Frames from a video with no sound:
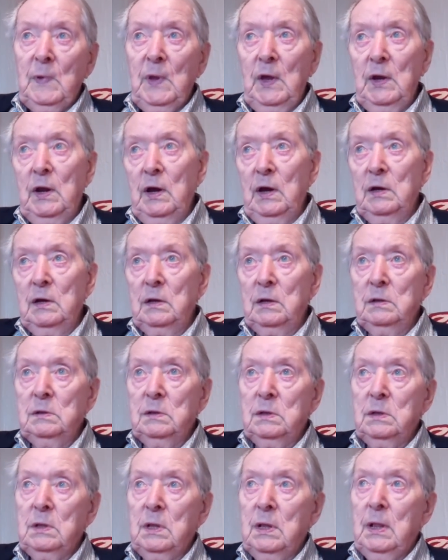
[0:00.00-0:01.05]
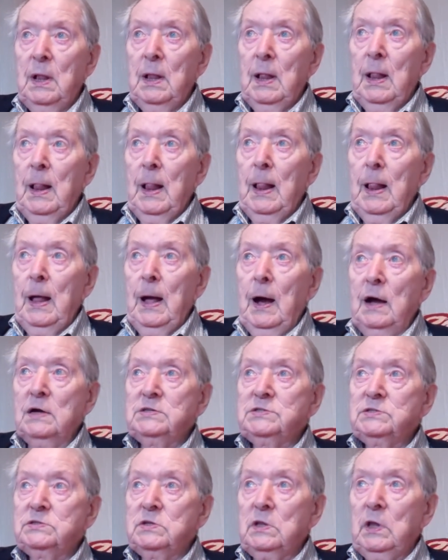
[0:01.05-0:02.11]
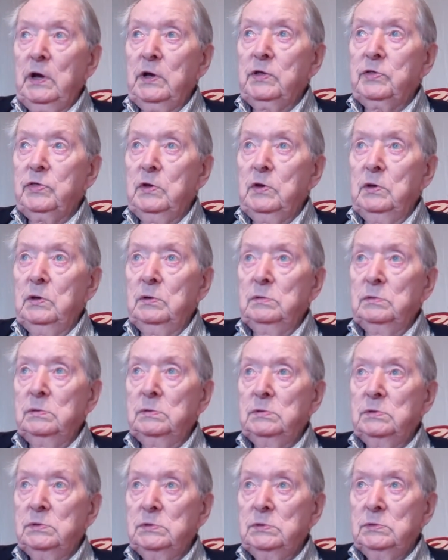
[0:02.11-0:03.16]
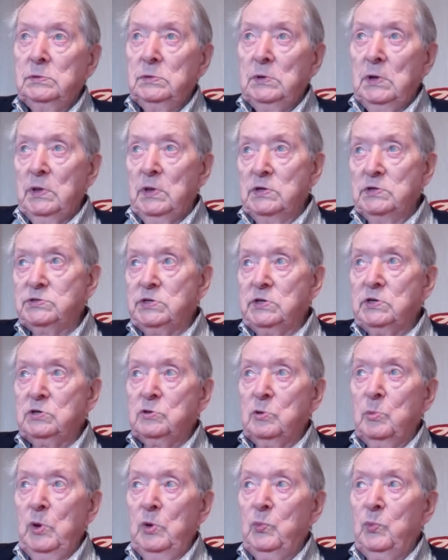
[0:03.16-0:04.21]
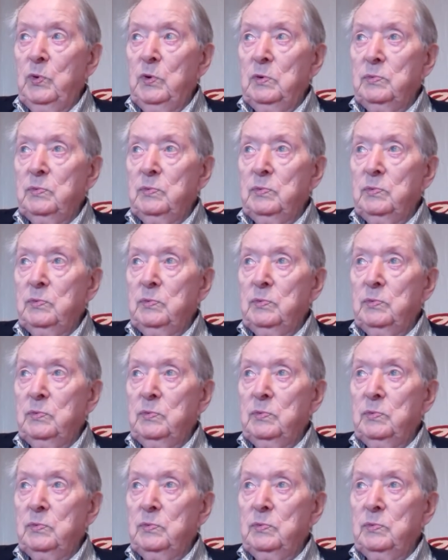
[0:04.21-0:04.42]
And I asked like the signalman,